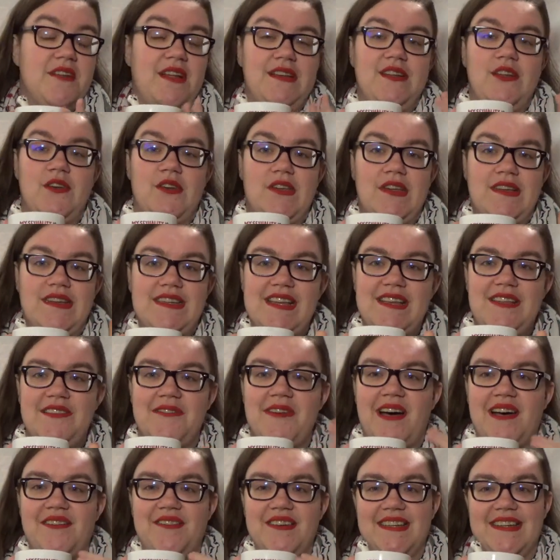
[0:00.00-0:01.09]
and you continue
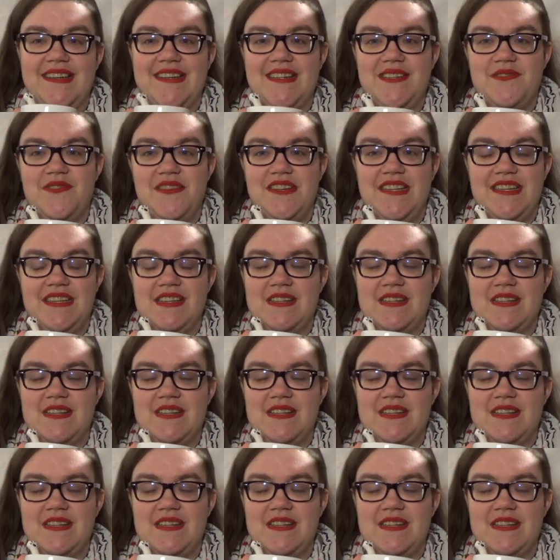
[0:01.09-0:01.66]
having a nice reading